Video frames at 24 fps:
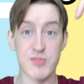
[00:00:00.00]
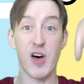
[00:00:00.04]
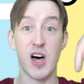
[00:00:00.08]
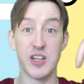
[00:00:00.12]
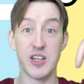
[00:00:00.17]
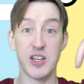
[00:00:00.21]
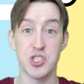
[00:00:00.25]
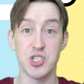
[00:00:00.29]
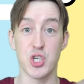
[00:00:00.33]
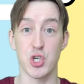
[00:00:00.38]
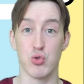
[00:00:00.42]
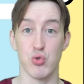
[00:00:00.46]

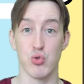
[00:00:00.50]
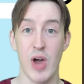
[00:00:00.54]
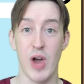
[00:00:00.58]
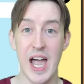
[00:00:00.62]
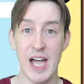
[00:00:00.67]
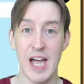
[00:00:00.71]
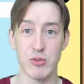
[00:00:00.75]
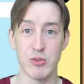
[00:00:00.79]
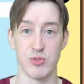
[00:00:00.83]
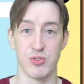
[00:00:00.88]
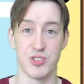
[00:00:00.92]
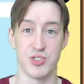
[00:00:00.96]

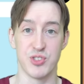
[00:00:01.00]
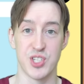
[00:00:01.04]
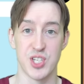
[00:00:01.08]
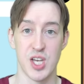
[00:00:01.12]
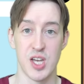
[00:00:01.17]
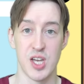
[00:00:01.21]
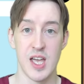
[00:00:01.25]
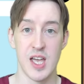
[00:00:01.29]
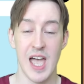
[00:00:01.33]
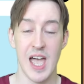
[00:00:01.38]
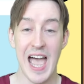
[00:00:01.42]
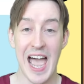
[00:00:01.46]
underground
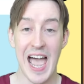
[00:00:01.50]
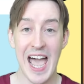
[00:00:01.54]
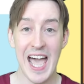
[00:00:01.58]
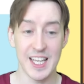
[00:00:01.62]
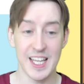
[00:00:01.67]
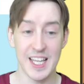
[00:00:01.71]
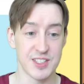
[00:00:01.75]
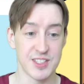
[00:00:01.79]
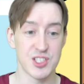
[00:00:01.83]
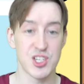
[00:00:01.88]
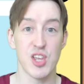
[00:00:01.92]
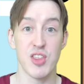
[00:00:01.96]

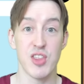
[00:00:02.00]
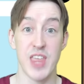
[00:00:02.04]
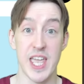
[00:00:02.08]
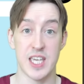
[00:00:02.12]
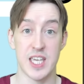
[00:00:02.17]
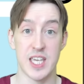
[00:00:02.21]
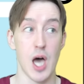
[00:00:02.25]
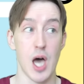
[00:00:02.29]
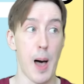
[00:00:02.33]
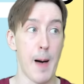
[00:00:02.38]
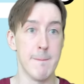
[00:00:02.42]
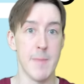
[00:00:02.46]
and they
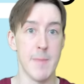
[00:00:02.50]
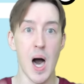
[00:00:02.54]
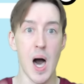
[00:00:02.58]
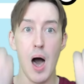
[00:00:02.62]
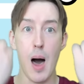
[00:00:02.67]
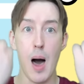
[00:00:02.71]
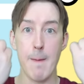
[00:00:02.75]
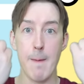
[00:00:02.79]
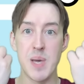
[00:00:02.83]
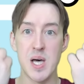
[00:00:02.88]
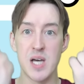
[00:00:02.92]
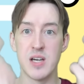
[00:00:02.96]
come
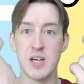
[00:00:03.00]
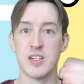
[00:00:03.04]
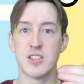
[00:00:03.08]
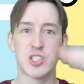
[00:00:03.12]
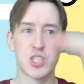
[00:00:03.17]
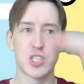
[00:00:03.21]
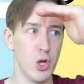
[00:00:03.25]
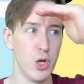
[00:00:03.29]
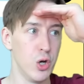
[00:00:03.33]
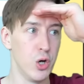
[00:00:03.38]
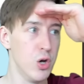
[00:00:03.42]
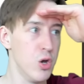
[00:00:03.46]
up
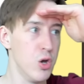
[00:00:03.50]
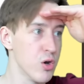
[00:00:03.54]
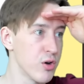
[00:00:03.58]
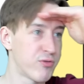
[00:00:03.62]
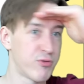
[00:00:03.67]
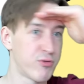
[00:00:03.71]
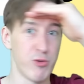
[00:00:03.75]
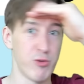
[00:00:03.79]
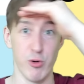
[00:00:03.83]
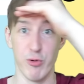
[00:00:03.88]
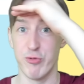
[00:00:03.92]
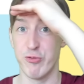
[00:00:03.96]
to look
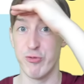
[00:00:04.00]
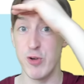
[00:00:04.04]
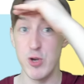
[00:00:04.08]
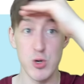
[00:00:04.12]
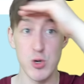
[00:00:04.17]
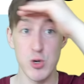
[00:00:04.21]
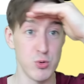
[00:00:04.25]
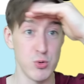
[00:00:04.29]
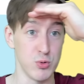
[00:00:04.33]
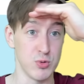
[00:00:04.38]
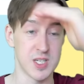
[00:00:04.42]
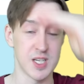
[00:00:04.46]
for
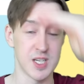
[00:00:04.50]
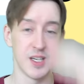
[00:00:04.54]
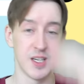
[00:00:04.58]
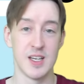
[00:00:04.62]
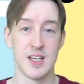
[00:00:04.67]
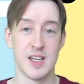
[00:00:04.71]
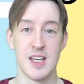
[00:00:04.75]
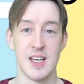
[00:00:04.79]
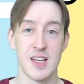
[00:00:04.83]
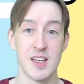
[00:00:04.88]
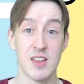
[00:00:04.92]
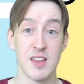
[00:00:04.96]
food.
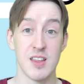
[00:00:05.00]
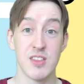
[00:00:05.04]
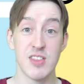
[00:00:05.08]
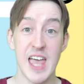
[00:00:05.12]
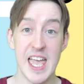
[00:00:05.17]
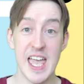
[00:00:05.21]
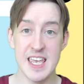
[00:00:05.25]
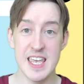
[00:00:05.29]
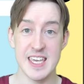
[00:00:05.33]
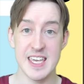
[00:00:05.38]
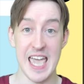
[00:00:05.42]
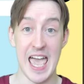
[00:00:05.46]

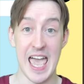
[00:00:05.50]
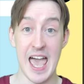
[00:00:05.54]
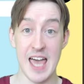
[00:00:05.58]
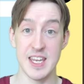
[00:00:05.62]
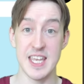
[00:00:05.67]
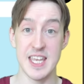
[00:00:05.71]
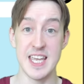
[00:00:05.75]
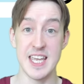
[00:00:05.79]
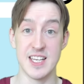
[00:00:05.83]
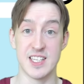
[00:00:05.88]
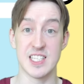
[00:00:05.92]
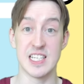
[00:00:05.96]
They can
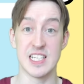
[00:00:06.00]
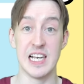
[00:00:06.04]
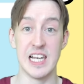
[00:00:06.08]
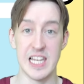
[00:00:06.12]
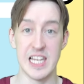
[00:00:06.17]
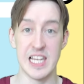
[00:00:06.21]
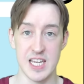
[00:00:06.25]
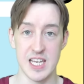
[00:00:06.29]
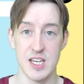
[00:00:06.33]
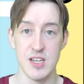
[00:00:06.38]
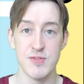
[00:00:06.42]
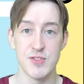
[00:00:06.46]
eat
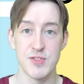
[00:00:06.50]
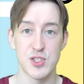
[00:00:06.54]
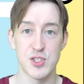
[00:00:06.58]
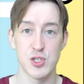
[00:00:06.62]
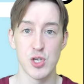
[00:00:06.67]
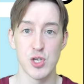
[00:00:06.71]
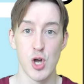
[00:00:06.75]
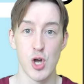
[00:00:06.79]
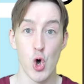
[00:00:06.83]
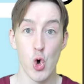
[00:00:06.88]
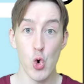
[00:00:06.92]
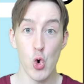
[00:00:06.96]
leaves
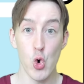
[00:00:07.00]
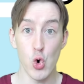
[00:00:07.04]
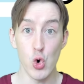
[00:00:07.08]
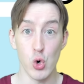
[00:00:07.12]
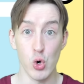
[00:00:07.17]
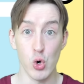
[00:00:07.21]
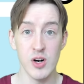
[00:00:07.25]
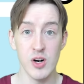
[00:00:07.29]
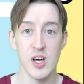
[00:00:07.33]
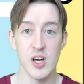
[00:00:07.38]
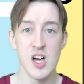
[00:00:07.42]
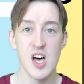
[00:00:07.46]

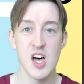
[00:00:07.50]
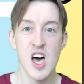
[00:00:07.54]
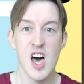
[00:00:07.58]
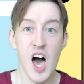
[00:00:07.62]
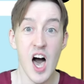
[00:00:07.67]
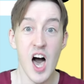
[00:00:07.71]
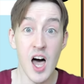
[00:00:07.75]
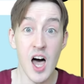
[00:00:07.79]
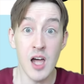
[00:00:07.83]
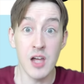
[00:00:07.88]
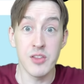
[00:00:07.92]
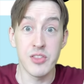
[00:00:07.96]
or
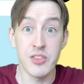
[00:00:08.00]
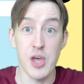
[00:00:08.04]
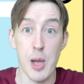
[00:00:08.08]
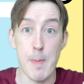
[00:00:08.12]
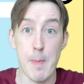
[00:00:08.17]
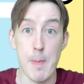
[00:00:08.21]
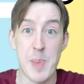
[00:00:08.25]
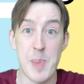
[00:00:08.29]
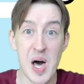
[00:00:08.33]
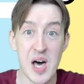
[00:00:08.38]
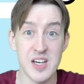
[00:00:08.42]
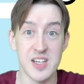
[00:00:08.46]
other
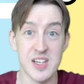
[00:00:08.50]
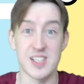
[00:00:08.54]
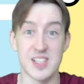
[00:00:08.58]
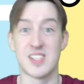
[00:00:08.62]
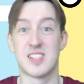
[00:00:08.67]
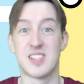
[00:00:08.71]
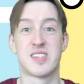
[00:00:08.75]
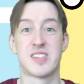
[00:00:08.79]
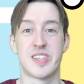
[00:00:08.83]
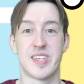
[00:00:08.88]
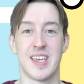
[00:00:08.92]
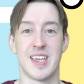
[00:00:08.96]

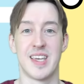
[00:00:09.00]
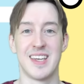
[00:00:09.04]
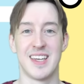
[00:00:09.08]
bugs.